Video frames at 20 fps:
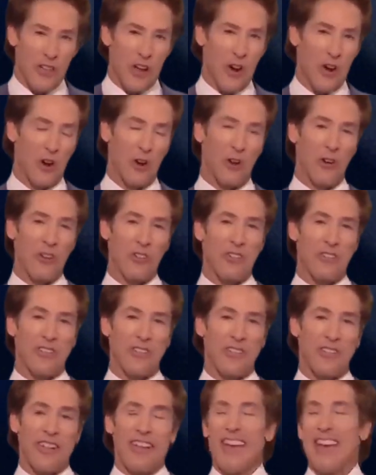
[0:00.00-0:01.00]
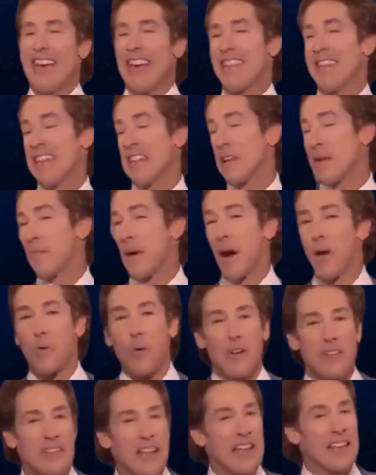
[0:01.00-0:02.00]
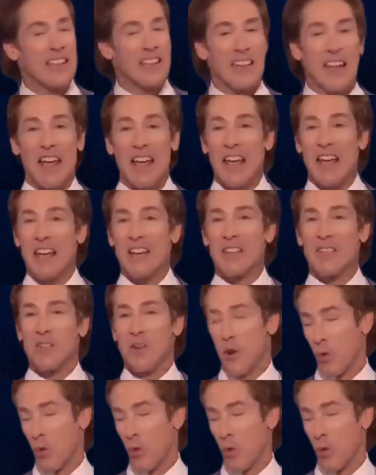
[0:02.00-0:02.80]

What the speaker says: Surround yourself with a supportive community.